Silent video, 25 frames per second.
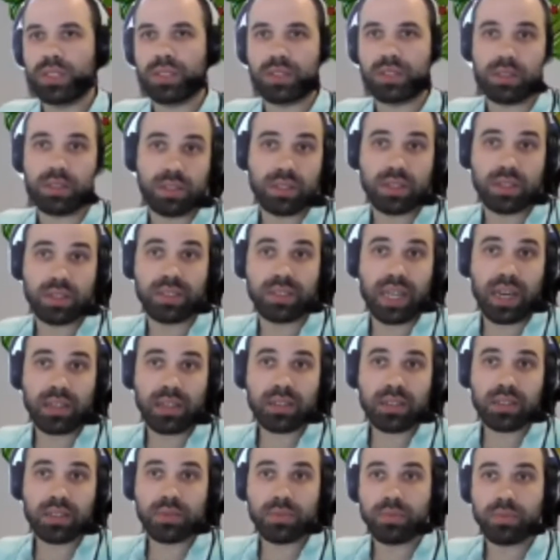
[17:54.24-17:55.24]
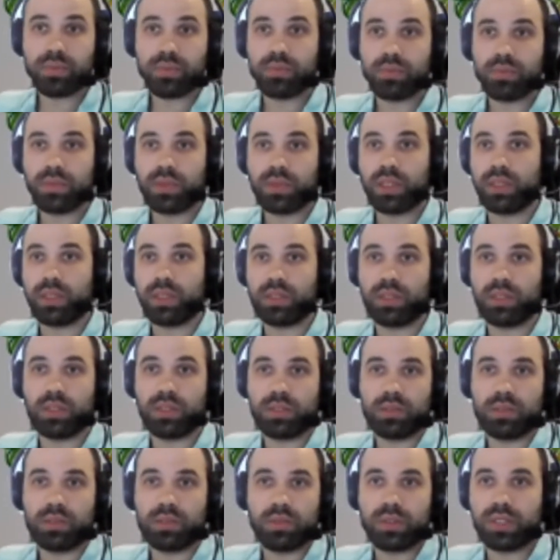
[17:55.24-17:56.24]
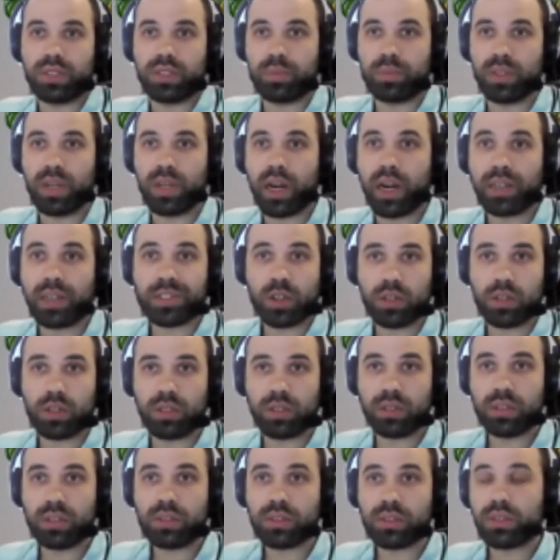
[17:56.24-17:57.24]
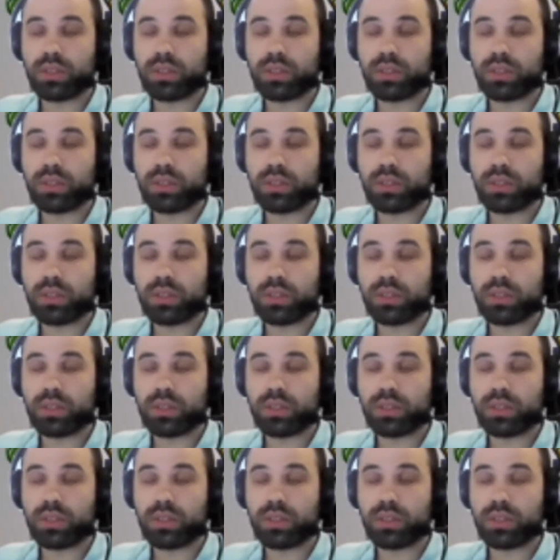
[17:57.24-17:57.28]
static, and they simply hard-coded it.